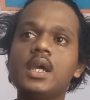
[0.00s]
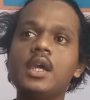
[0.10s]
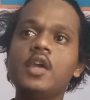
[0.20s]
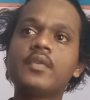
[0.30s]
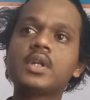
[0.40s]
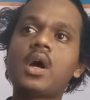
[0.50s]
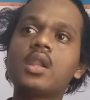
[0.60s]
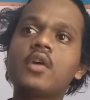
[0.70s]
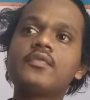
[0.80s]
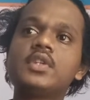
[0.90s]
even
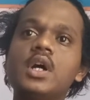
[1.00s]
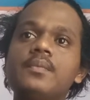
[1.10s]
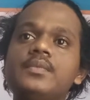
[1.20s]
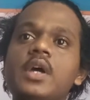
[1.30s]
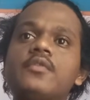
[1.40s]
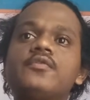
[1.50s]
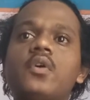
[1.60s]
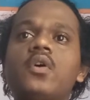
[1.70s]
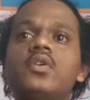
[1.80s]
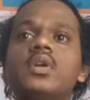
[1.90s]
all of them.
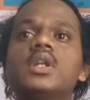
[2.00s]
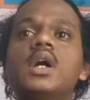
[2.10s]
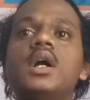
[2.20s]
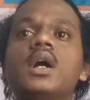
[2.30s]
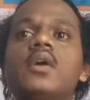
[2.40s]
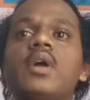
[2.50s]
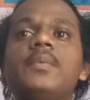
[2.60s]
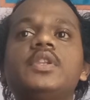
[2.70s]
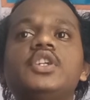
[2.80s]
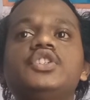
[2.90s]
Therefore, the
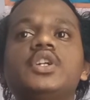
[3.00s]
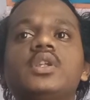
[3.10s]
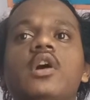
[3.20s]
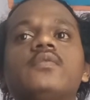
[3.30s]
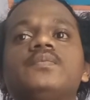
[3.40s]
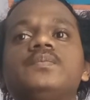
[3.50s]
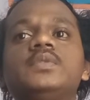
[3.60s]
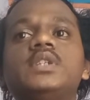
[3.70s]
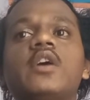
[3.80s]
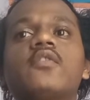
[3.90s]
repetition of
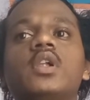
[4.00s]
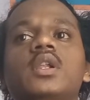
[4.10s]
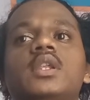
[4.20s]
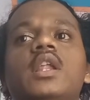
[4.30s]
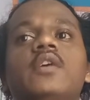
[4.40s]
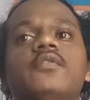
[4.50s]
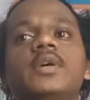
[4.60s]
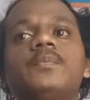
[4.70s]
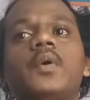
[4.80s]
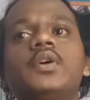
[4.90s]
several
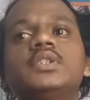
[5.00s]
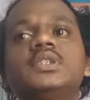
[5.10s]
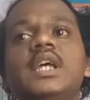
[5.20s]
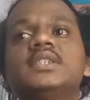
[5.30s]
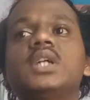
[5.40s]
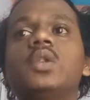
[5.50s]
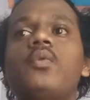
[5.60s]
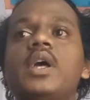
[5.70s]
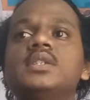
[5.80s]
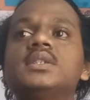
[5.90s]
delivery points is
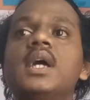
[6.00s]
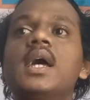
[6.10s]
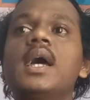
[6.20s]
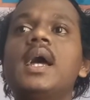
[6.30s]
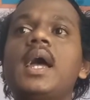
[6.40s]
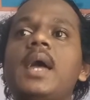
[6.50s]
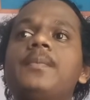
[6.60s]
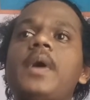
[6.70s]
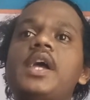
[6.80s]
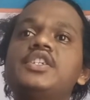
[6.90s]
always
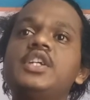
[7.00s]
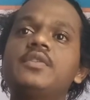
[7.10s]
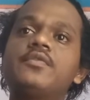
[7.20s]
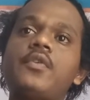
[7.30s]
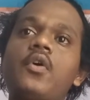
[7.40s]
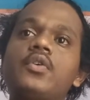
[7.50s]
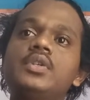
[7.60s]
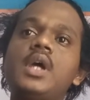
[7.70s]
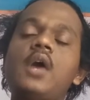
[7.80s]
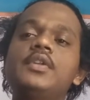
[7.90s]
impatient for
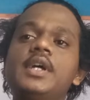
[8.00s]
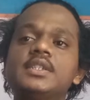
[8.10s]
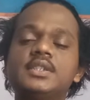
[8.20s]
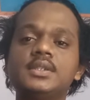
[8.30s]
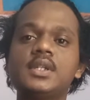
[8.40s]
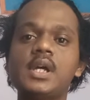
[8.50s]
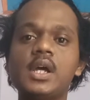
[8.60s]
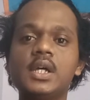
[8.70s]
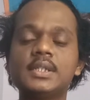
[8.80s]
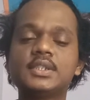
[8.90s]
the audience.
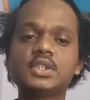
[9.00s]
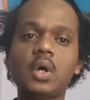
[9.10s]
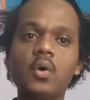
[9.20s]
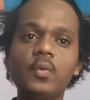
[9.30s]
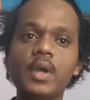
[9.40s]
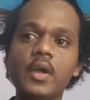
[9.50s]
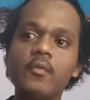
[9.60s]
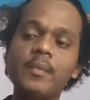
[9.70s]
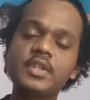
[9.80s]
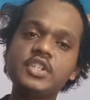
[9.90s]
So,
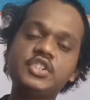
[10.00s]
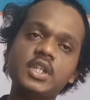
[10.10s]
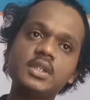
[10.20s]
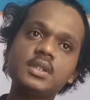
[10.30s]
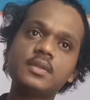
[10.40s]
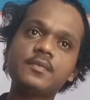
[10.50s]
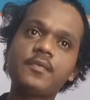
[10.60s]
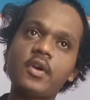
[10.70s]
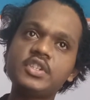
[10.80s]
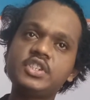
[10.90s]
repetition
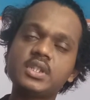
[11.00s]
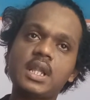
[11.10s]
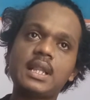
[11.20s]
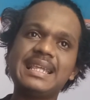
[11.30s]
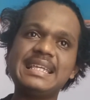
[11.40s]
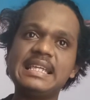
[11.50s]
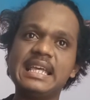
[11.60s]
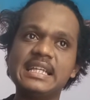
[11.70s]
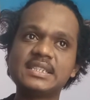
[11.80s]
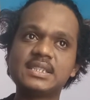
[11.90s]
functional
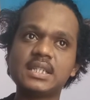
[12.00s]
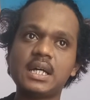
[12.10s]
is